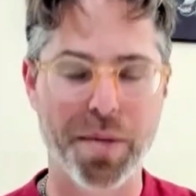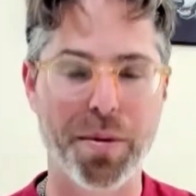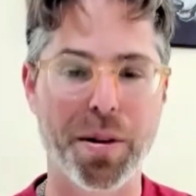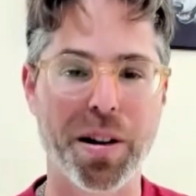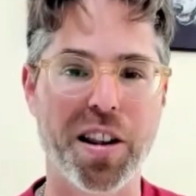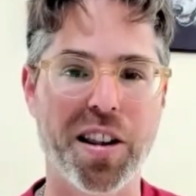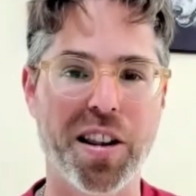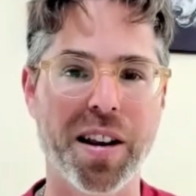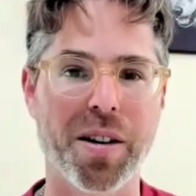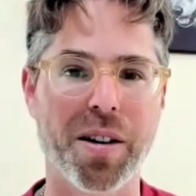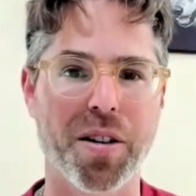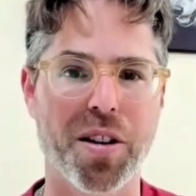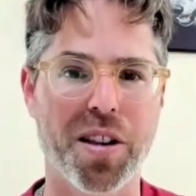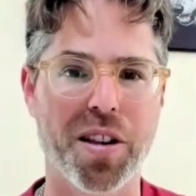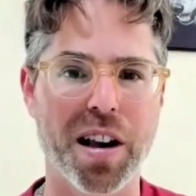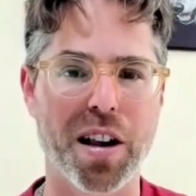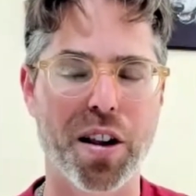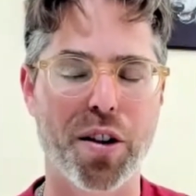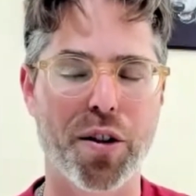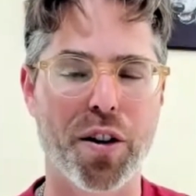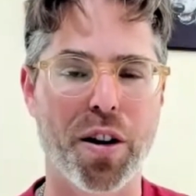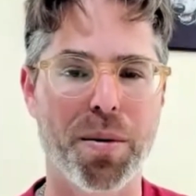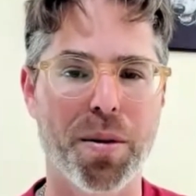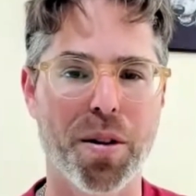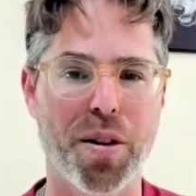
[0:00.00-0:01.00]
And what Singer
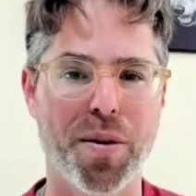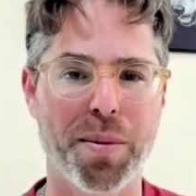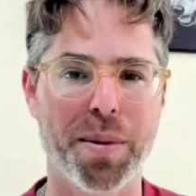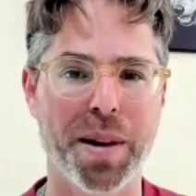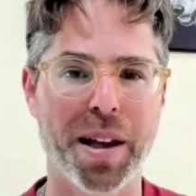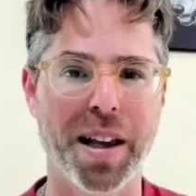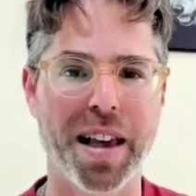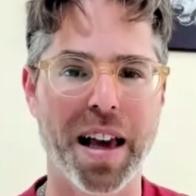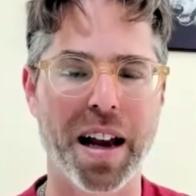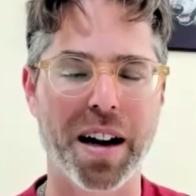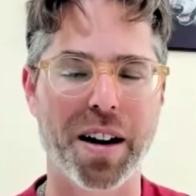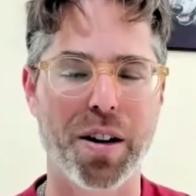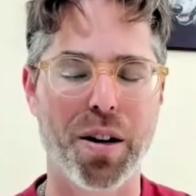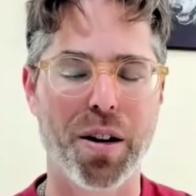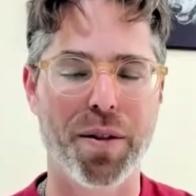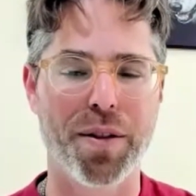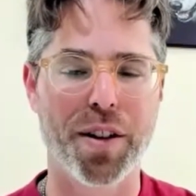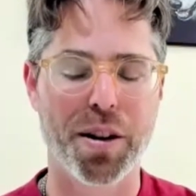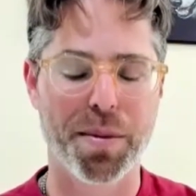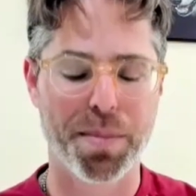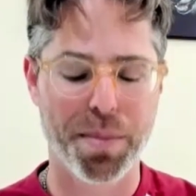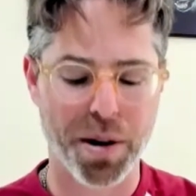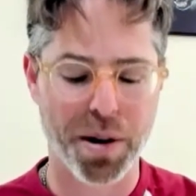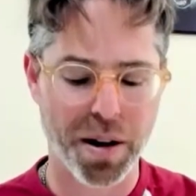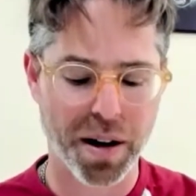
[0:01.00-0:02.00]
says almost from the get-go of
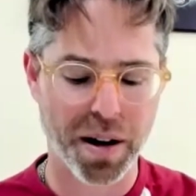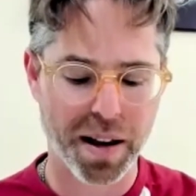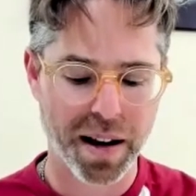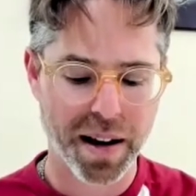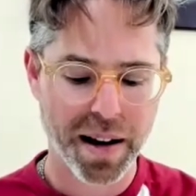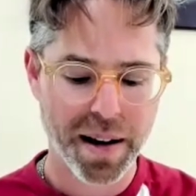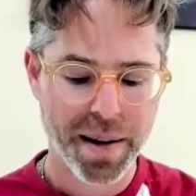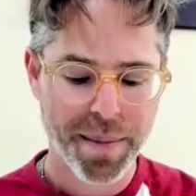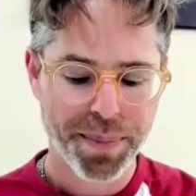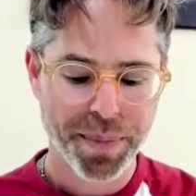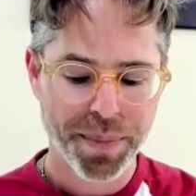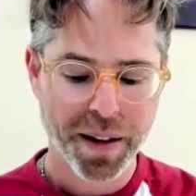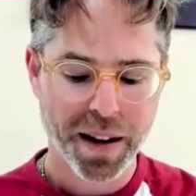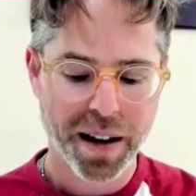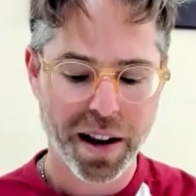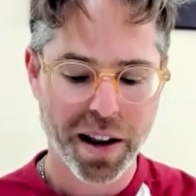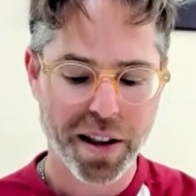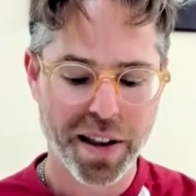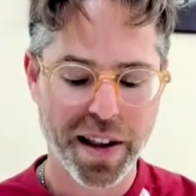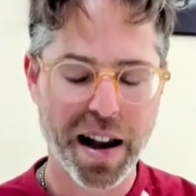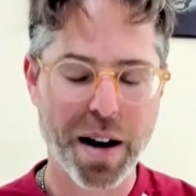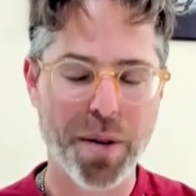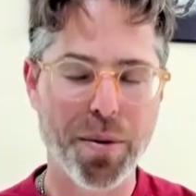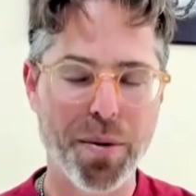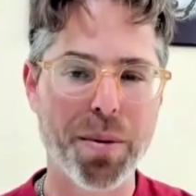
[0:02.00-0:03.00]
his book
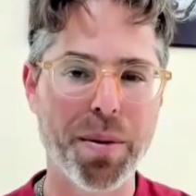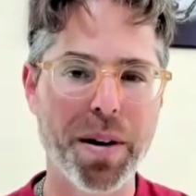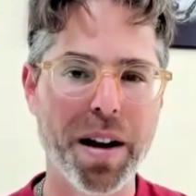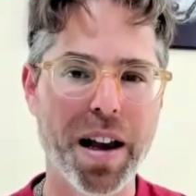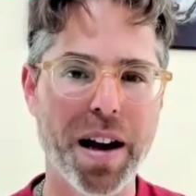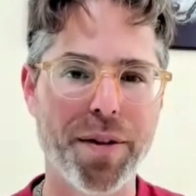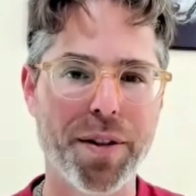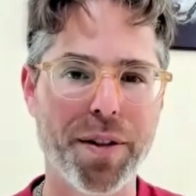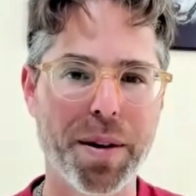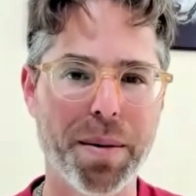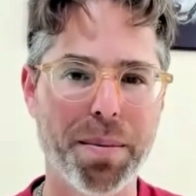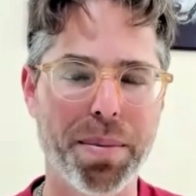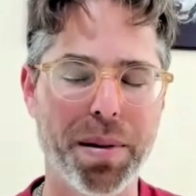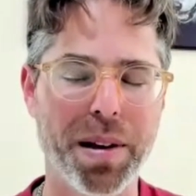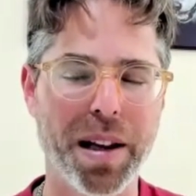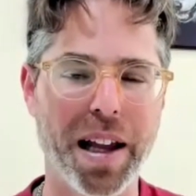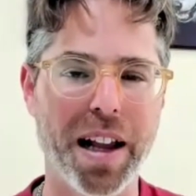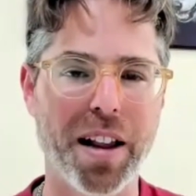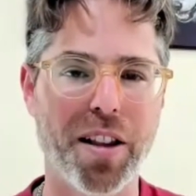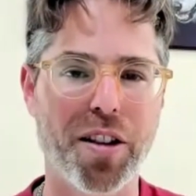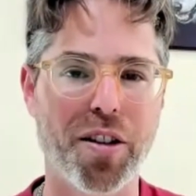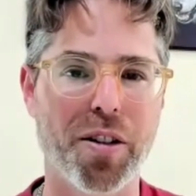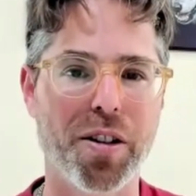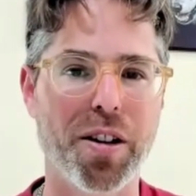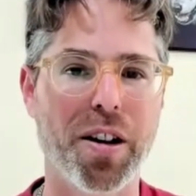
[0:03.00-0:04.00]
is that when we have
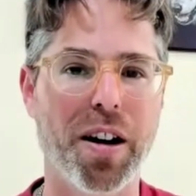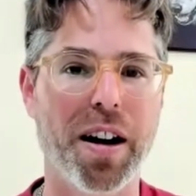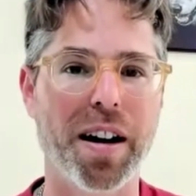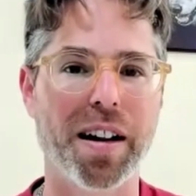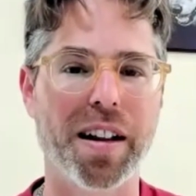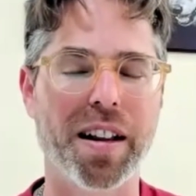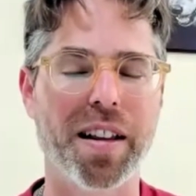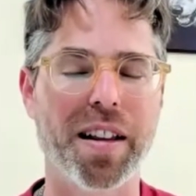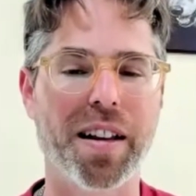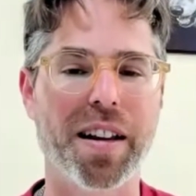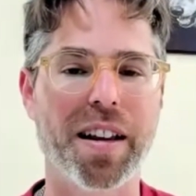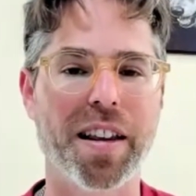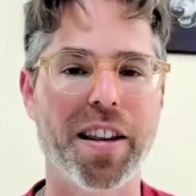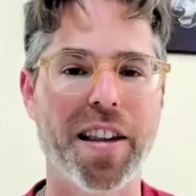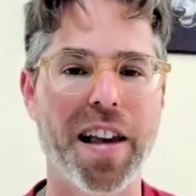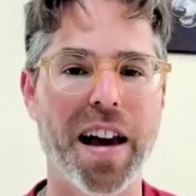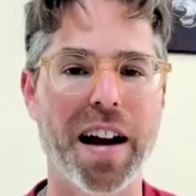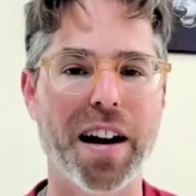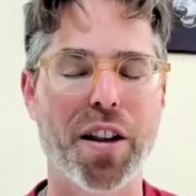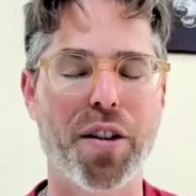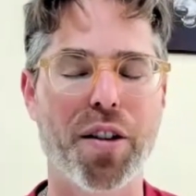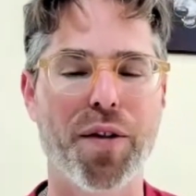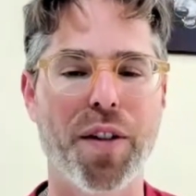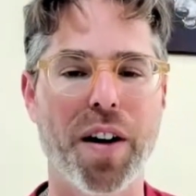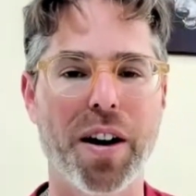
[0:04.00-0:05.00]
complaints or not
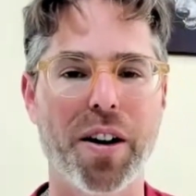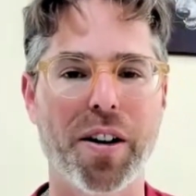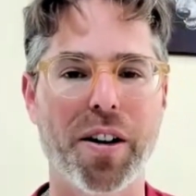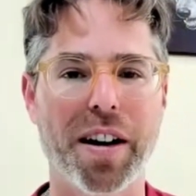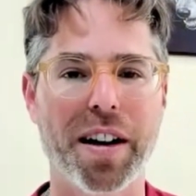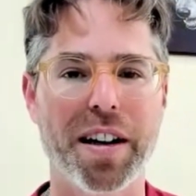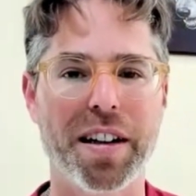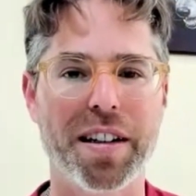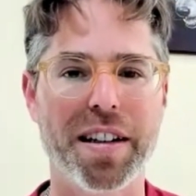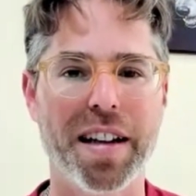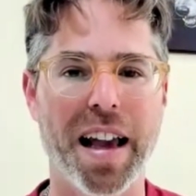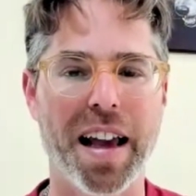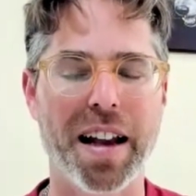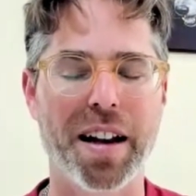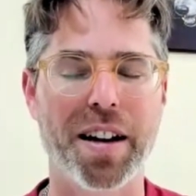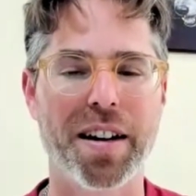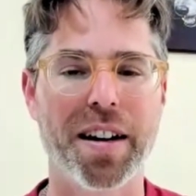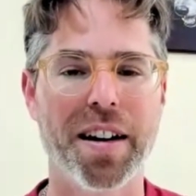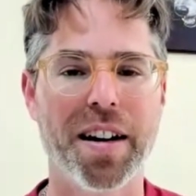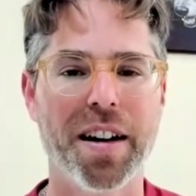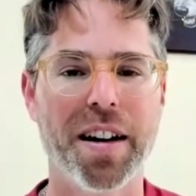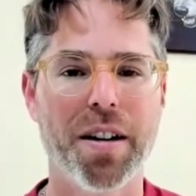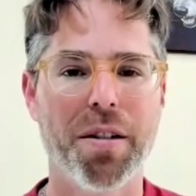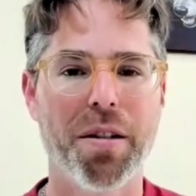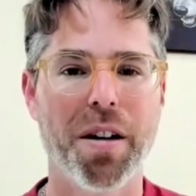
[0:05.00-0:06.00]
satisfied or content
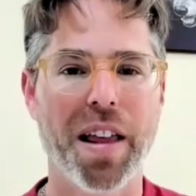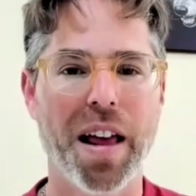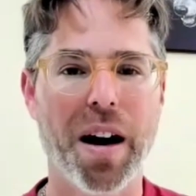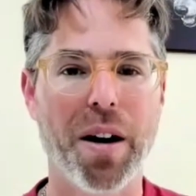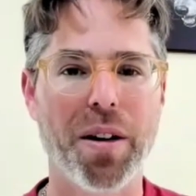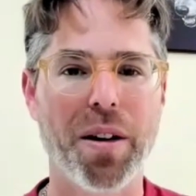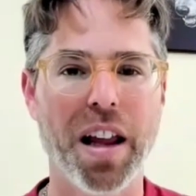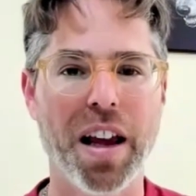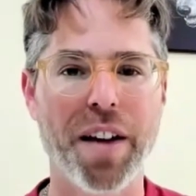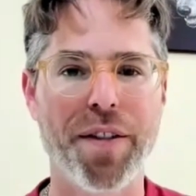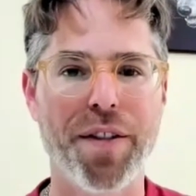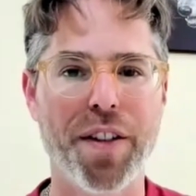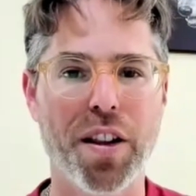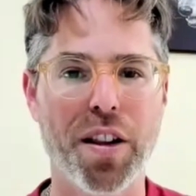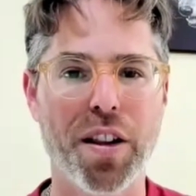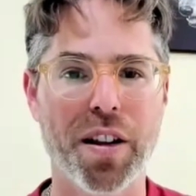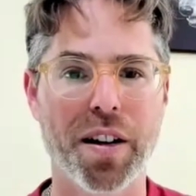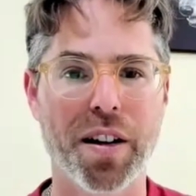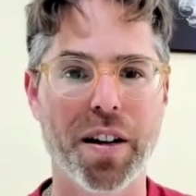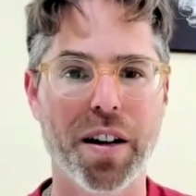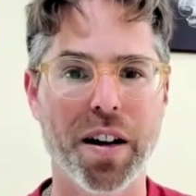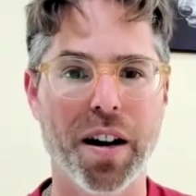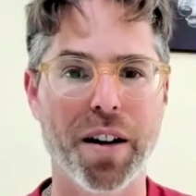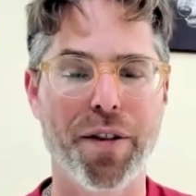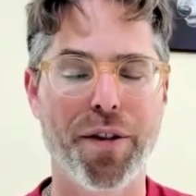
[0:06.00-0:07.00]
with how life
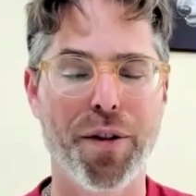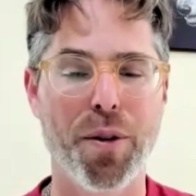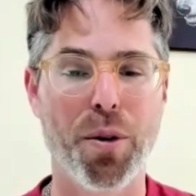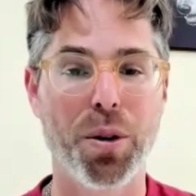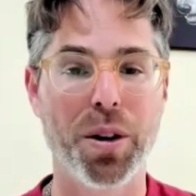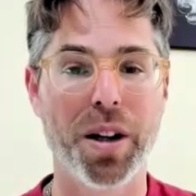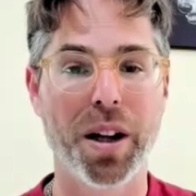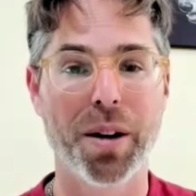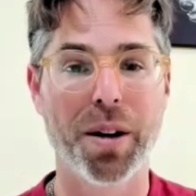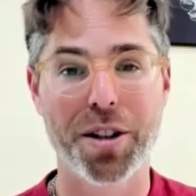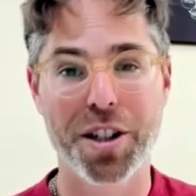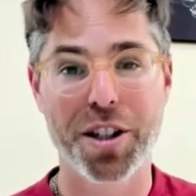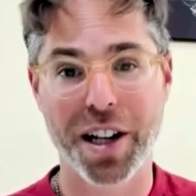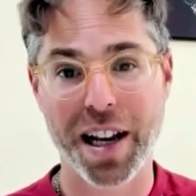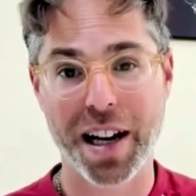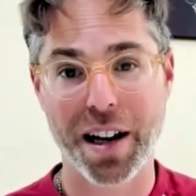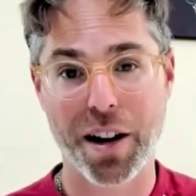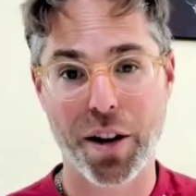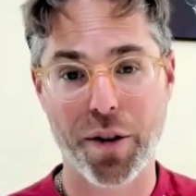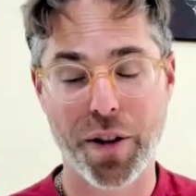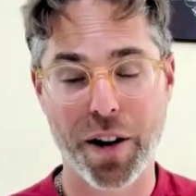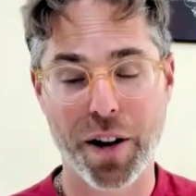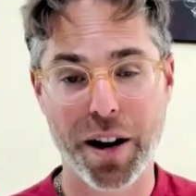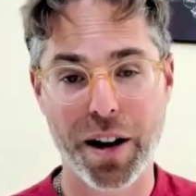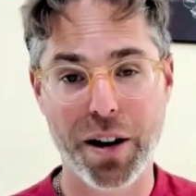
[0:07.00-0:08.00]
is unfolding, which again
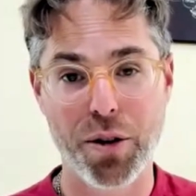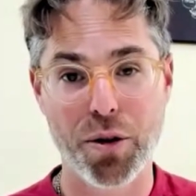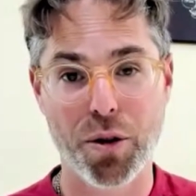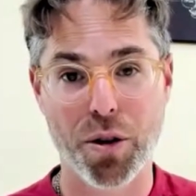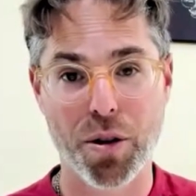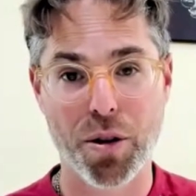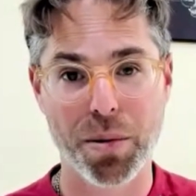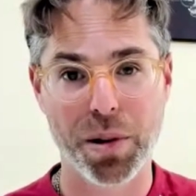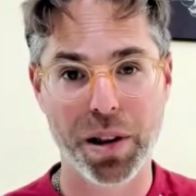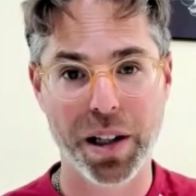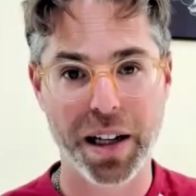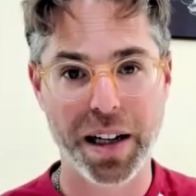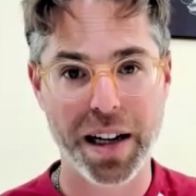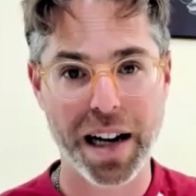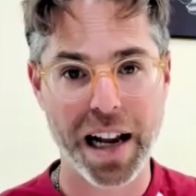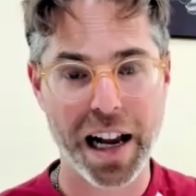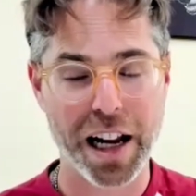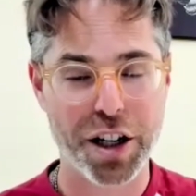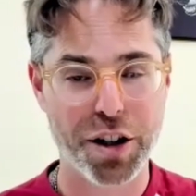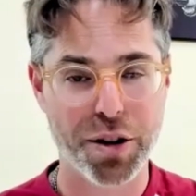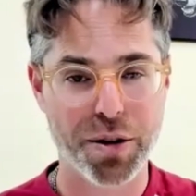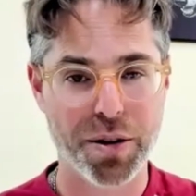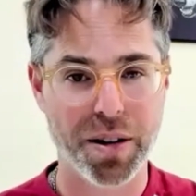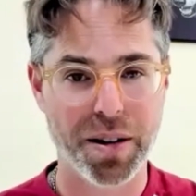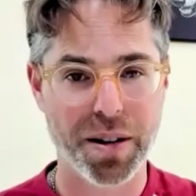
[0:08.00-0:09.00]
is very normal and
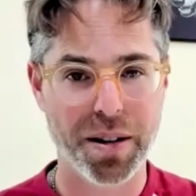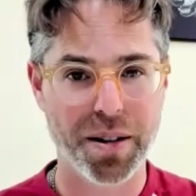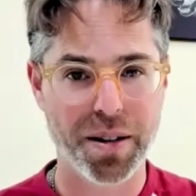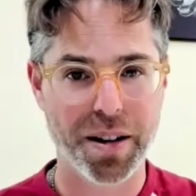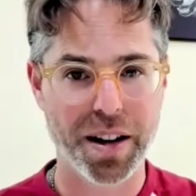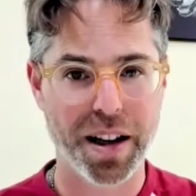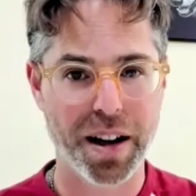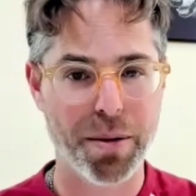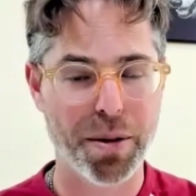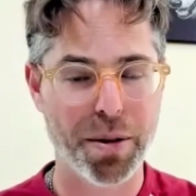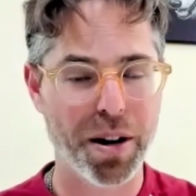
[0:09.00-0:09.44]
natural, okay?